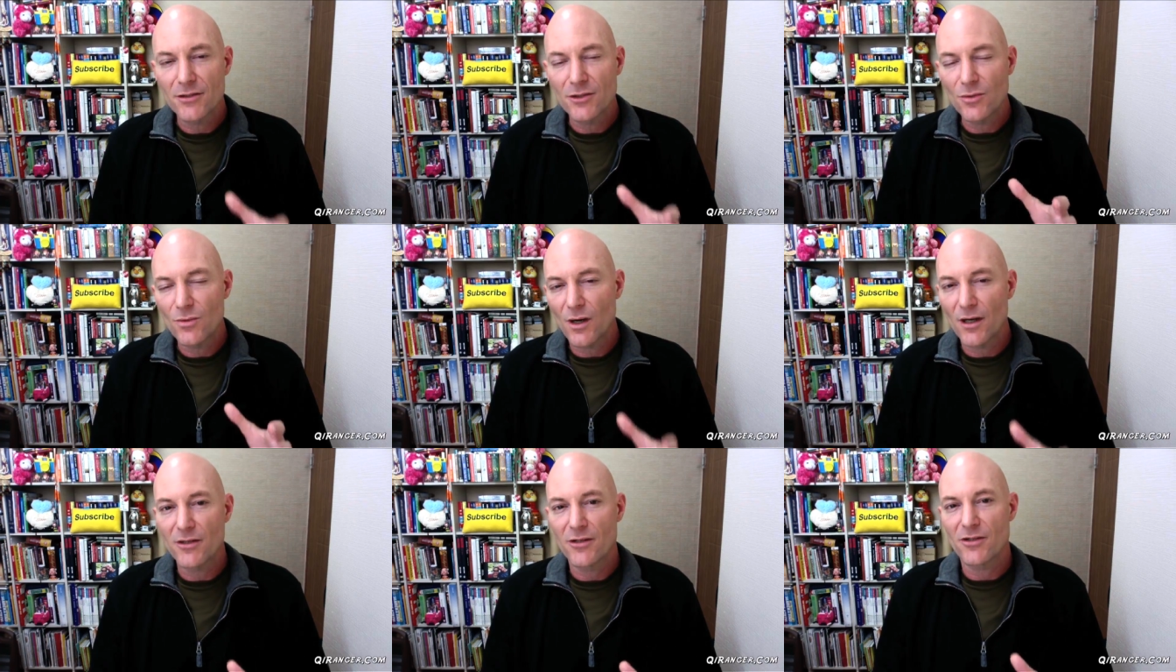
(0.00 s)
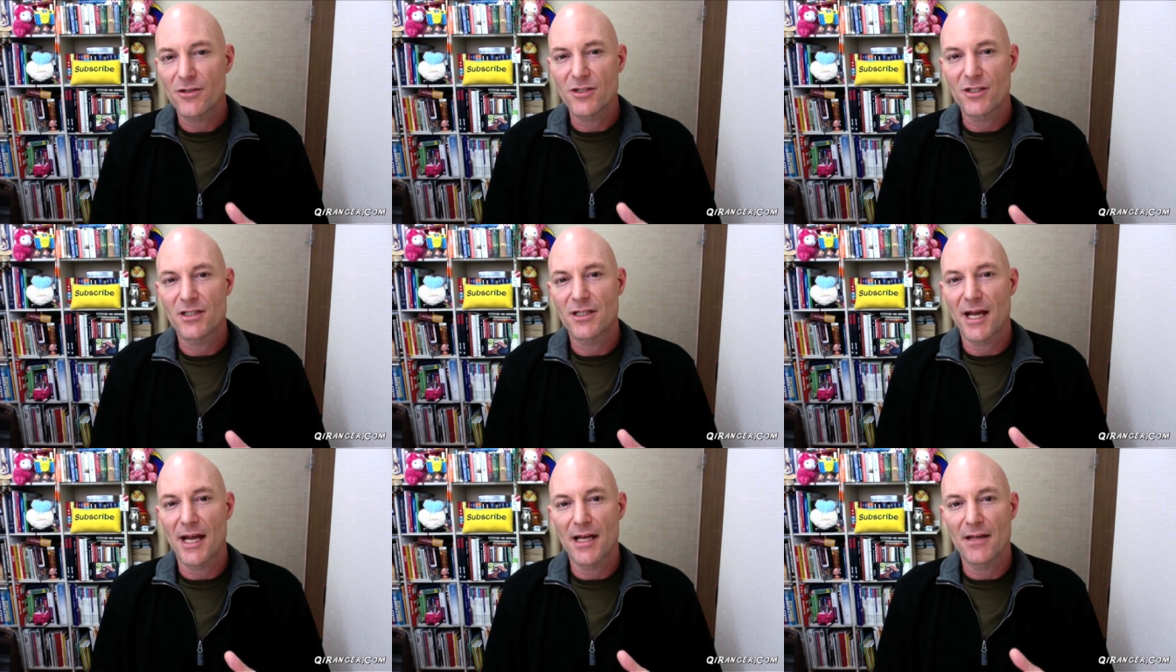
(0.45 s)
to
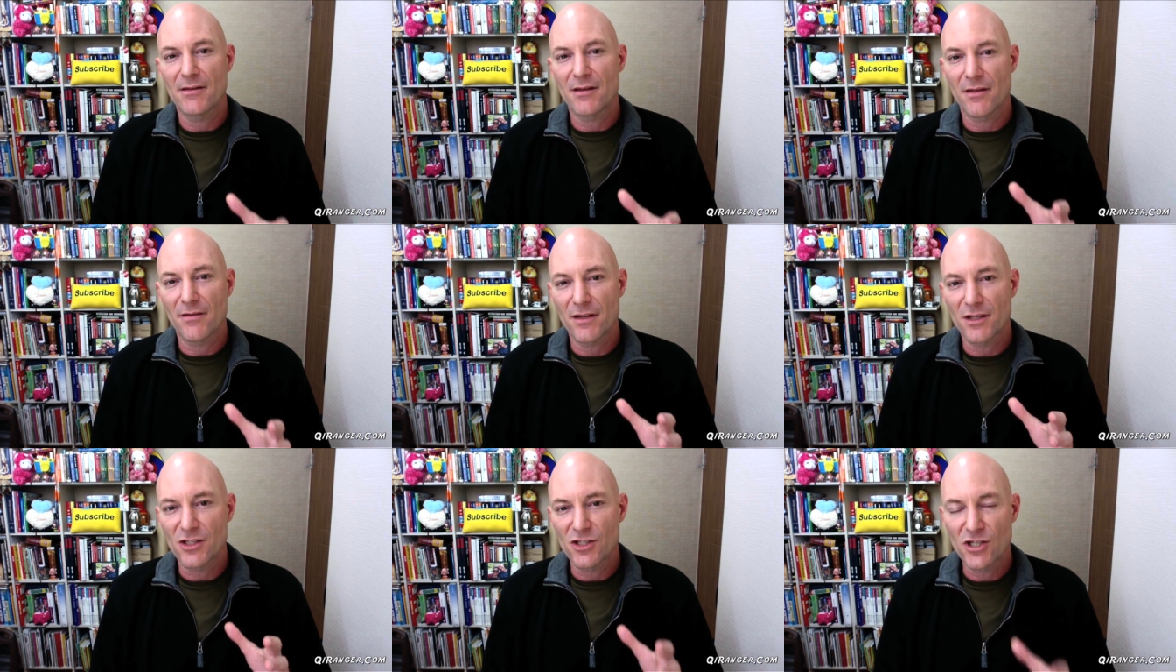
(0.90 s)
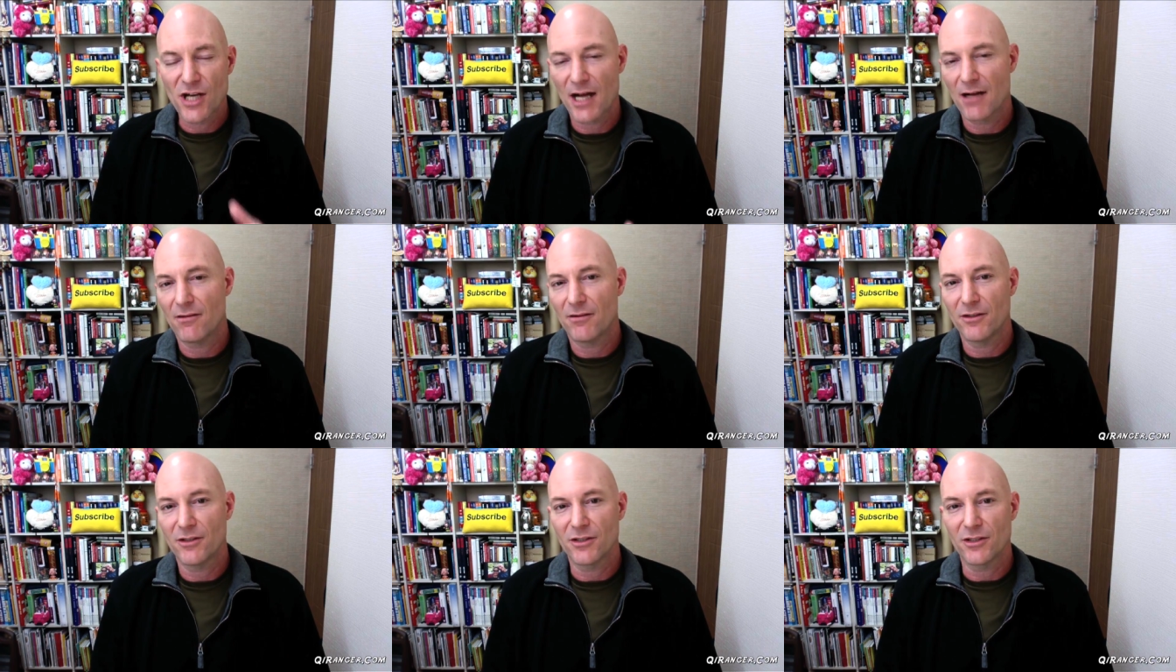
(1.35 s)
understand the
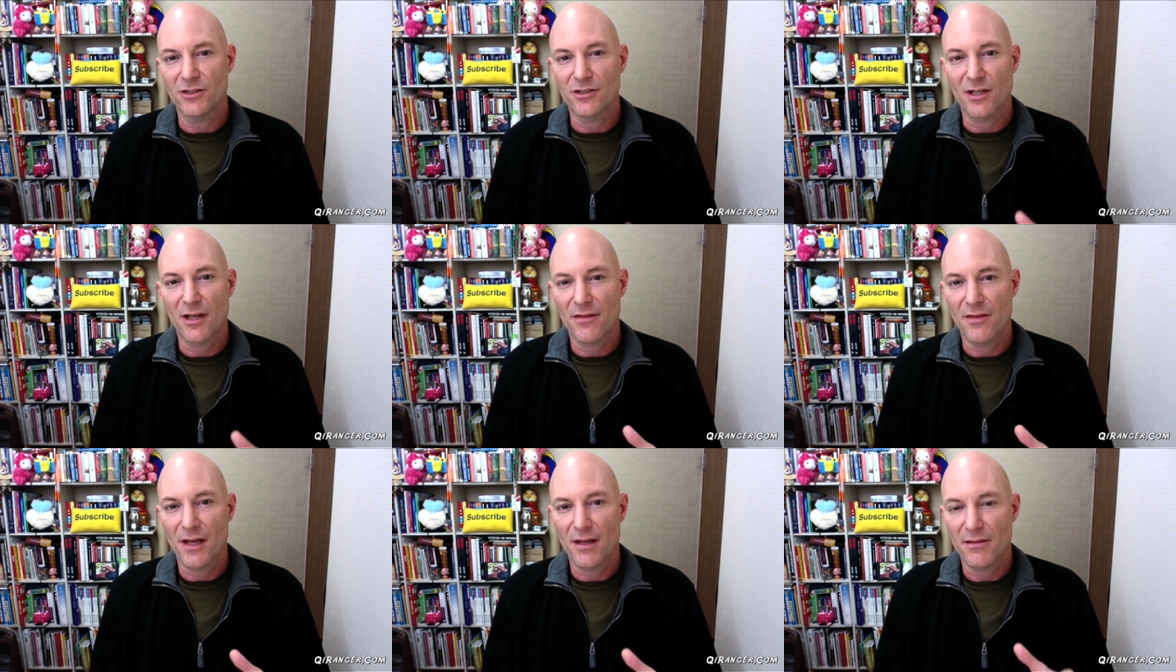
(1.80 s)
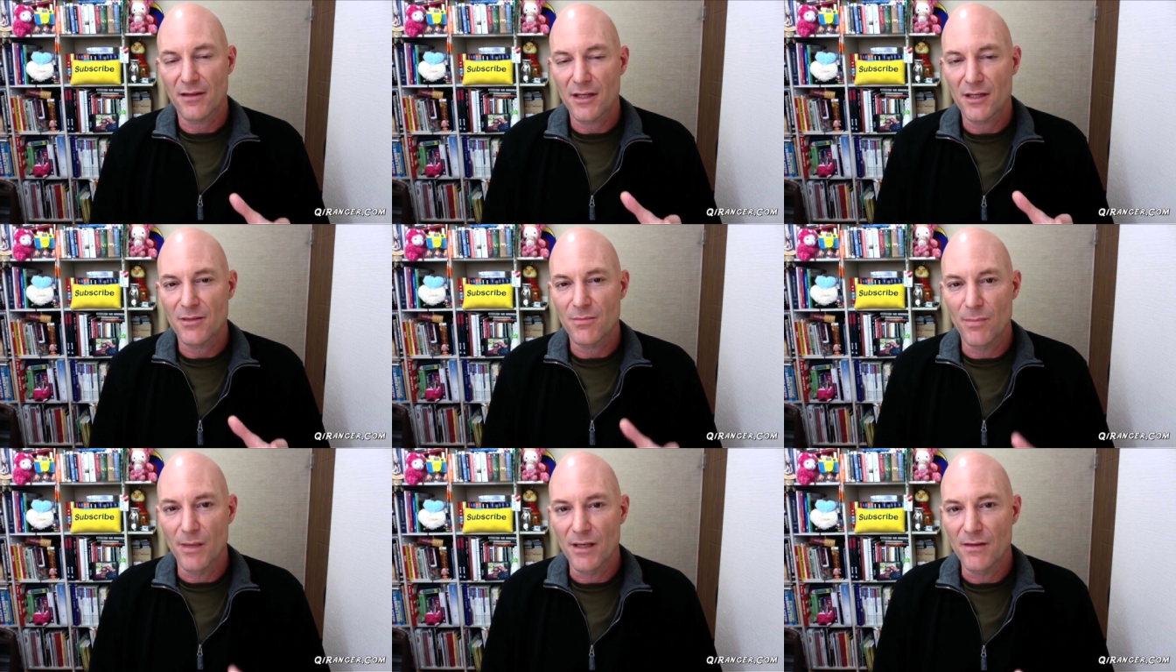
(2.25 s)
challenges that
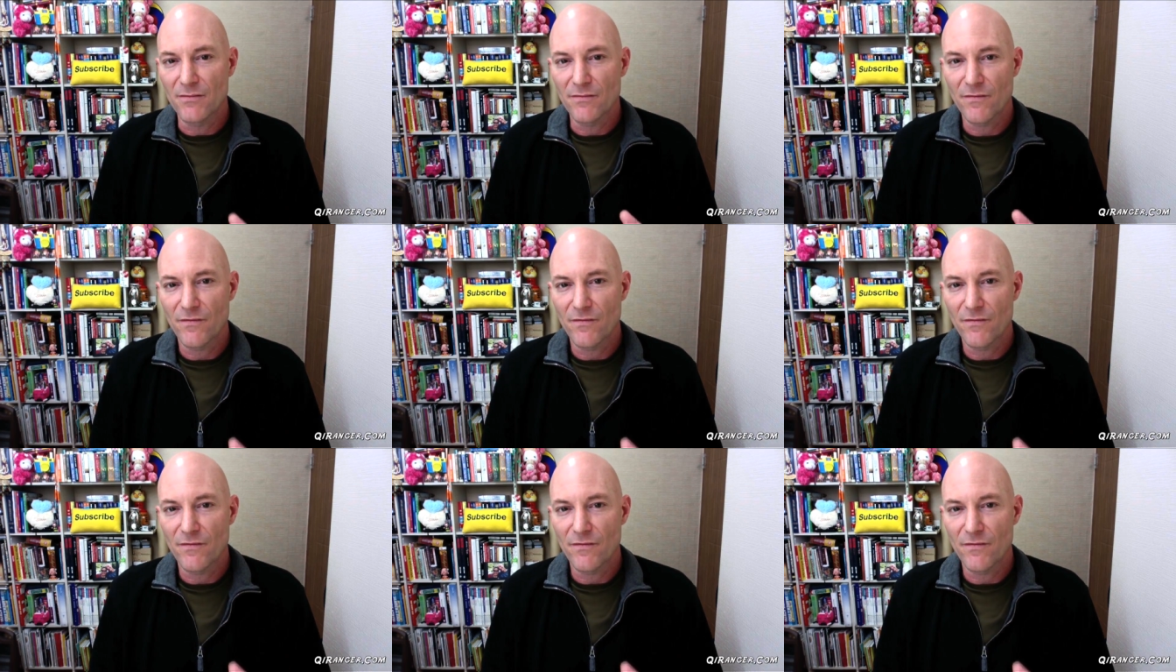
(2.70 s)
these men